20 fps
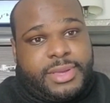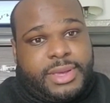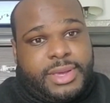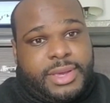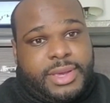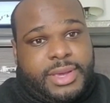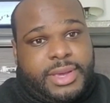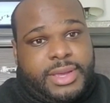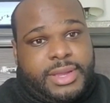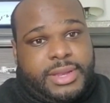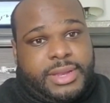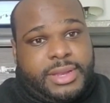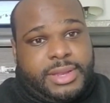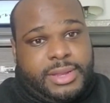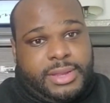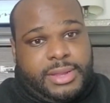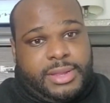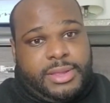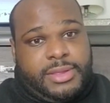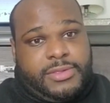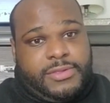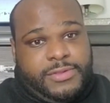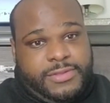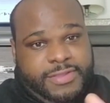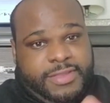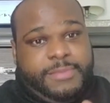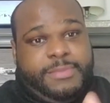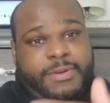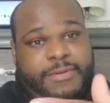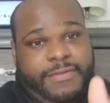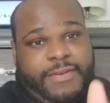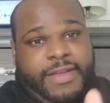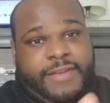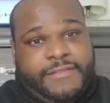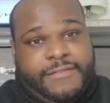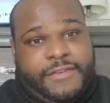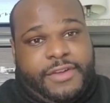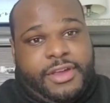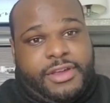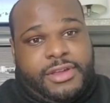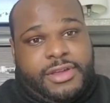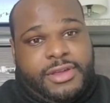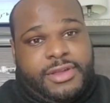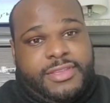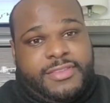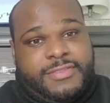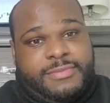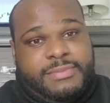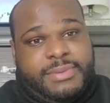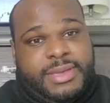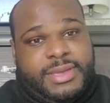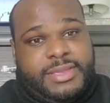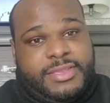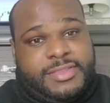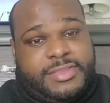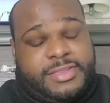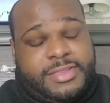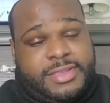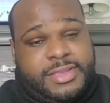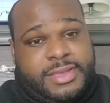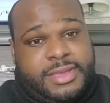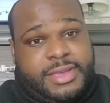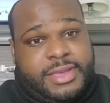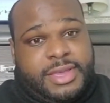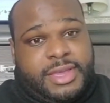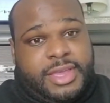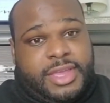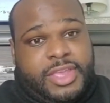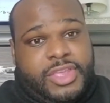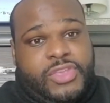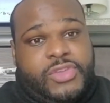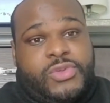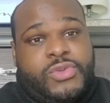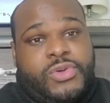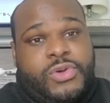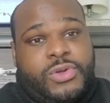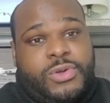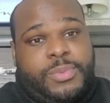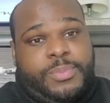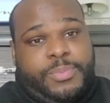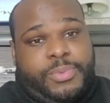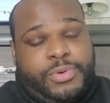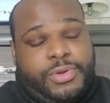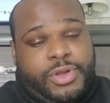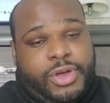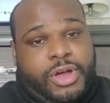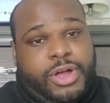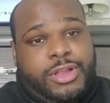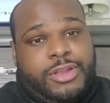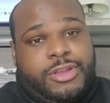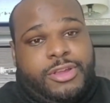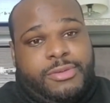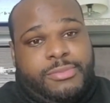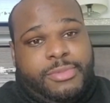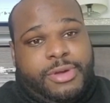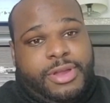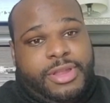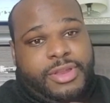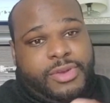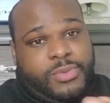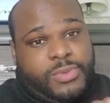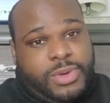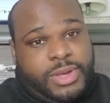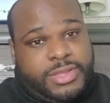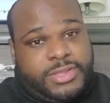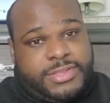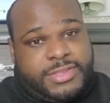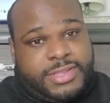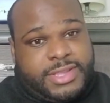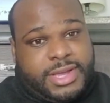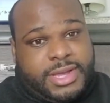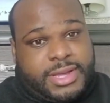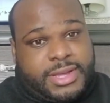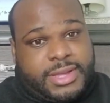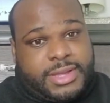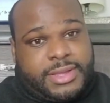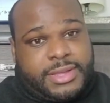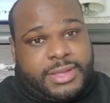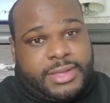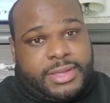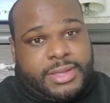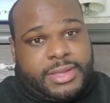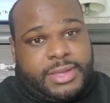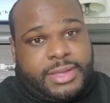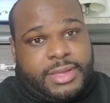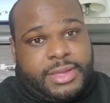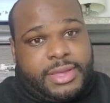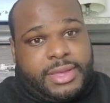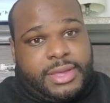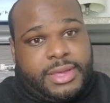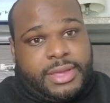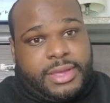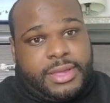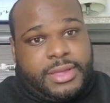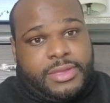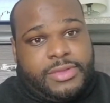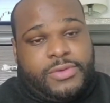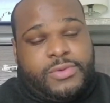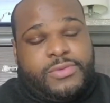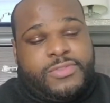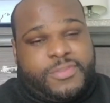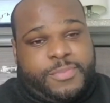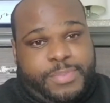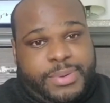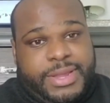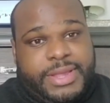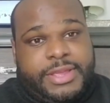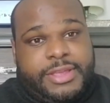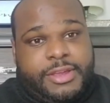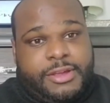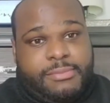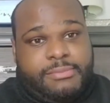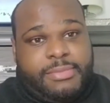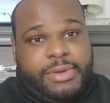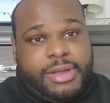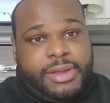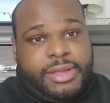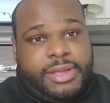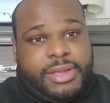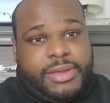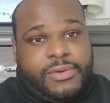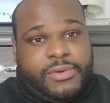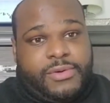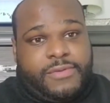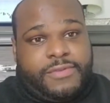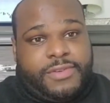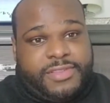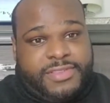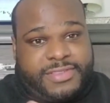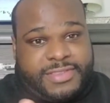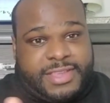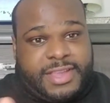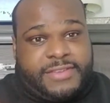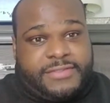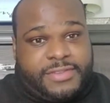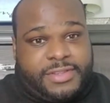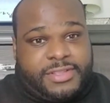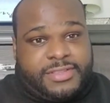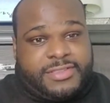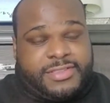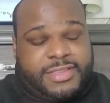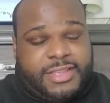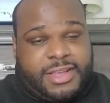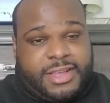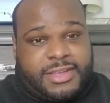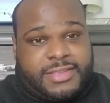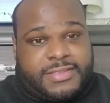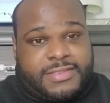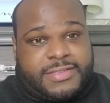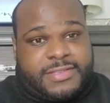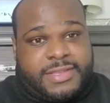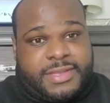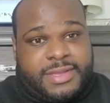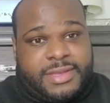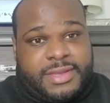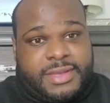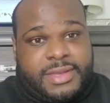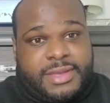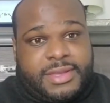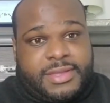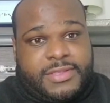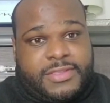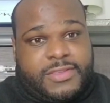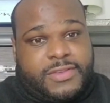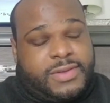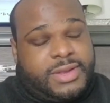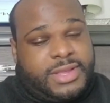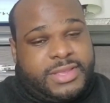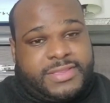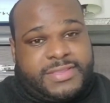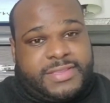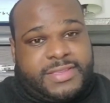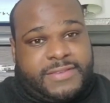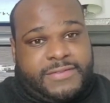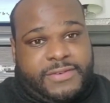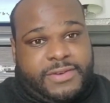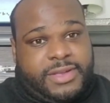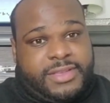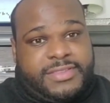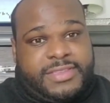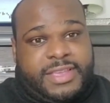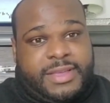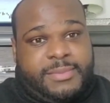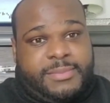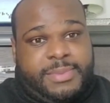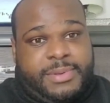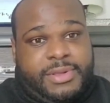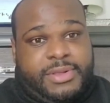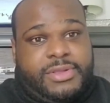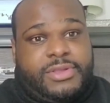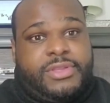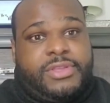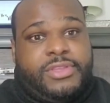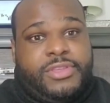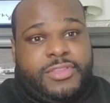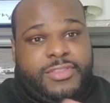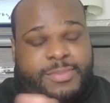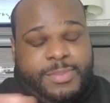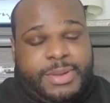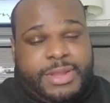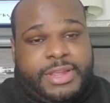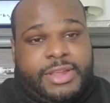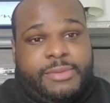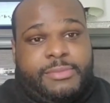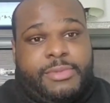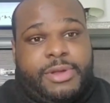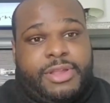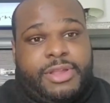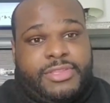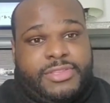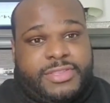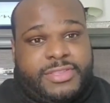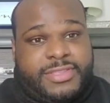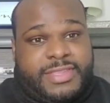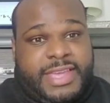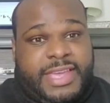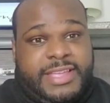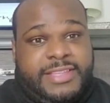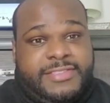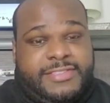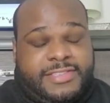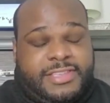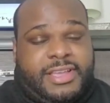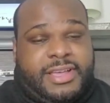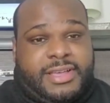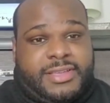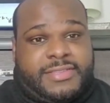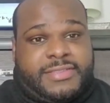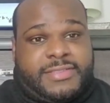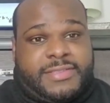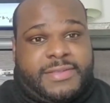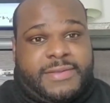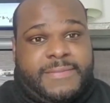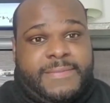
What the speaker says: And to simplify further, this means you don't put all your money in one stock. You split your money over several stocks. So let's say, for example, you split your money to 10 stocks.